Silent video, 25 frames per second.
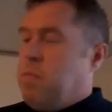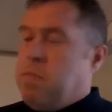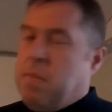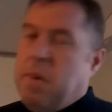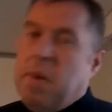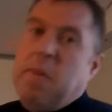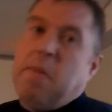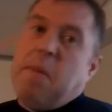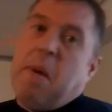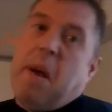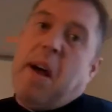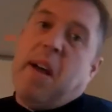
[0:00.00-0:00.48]

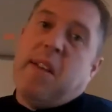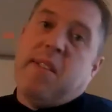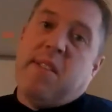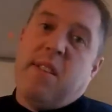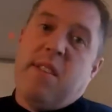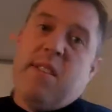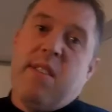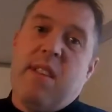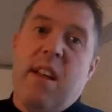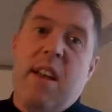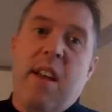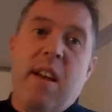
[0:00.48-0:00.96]
But as
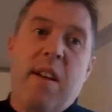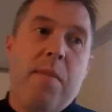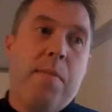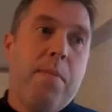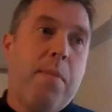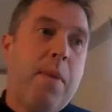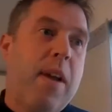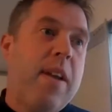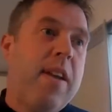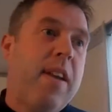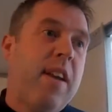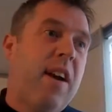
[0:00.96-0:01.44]
I say,
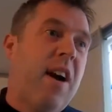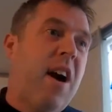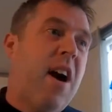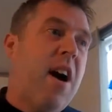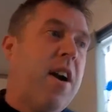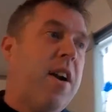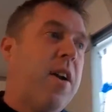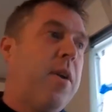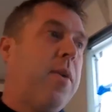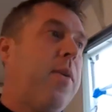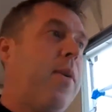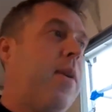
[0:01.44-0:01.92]
plenty of
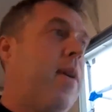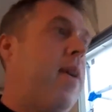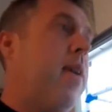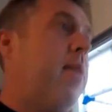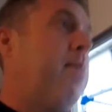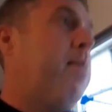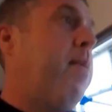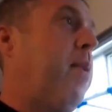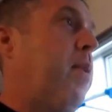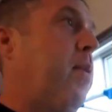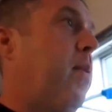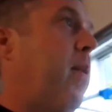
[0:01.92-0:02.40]
cardio
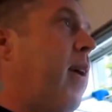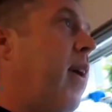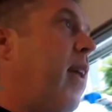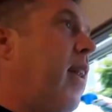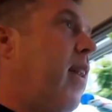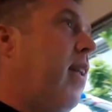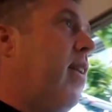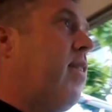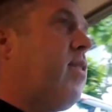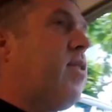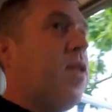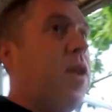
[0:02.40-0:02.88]
in
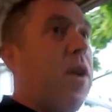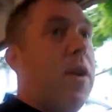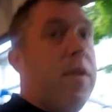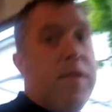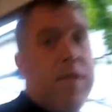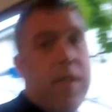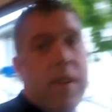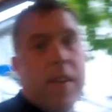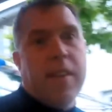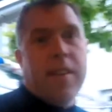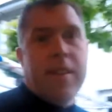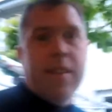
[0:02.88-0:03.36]
between. So
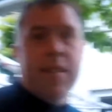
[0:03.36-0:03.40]
hopefully